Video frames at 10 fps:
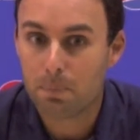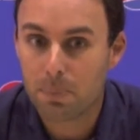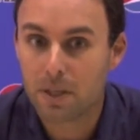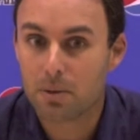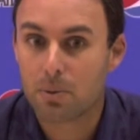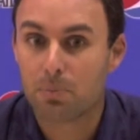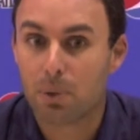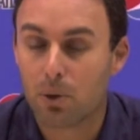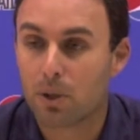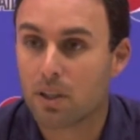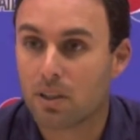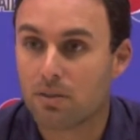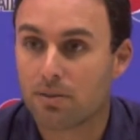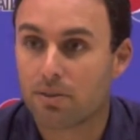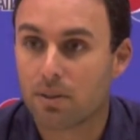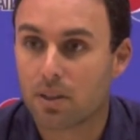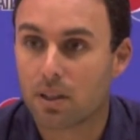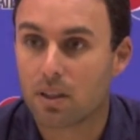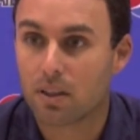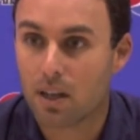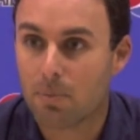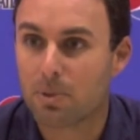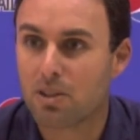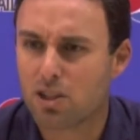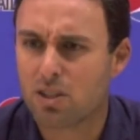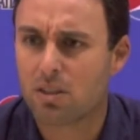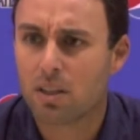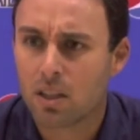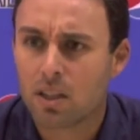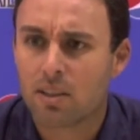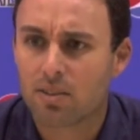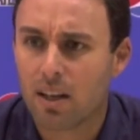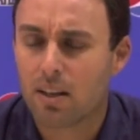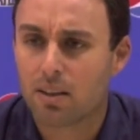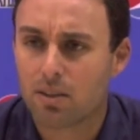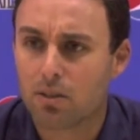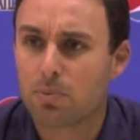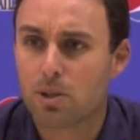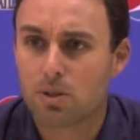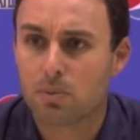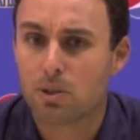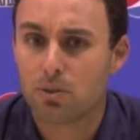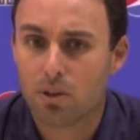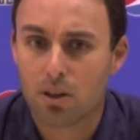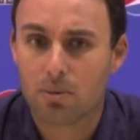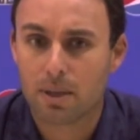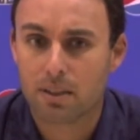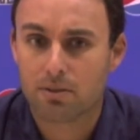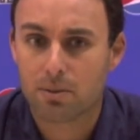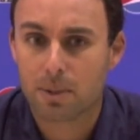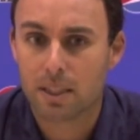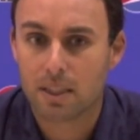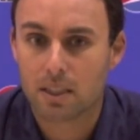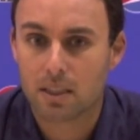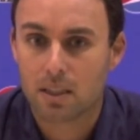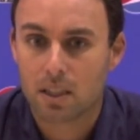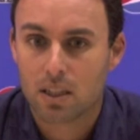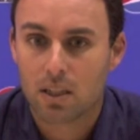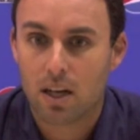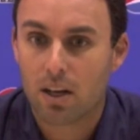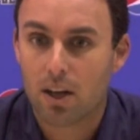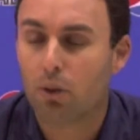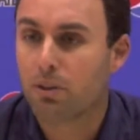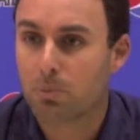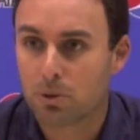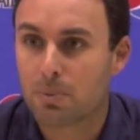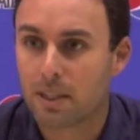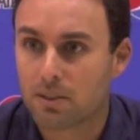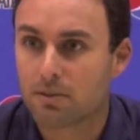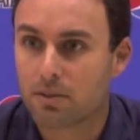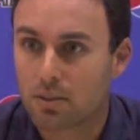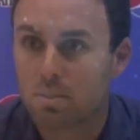big component of competition side of things, especially when you talk about it from a, uh, a healthy perspective.